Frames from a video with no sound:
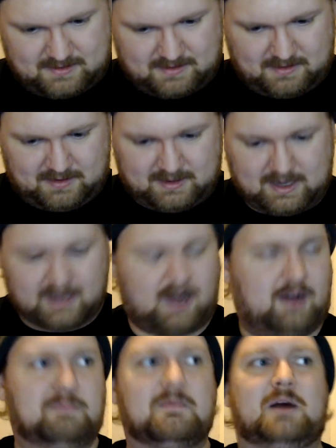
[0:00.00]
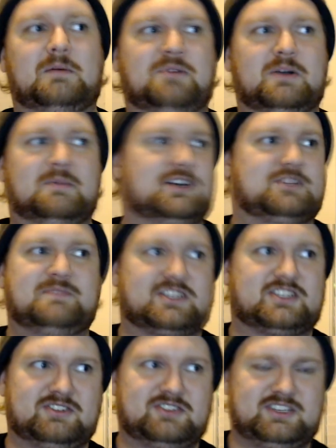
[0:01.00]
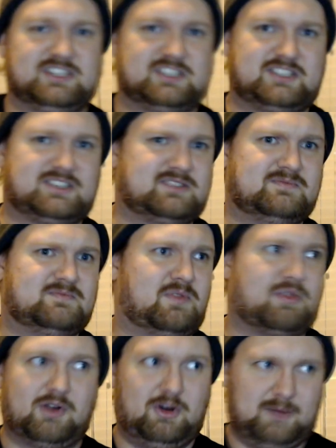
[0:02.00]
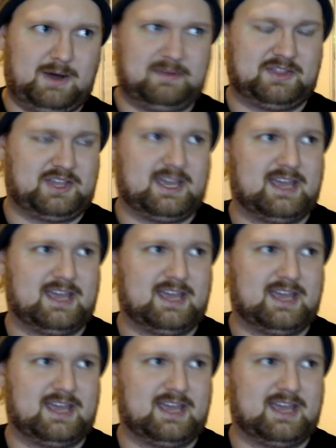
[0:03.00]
I'll put a bunch of pictures and just throw them up at the end.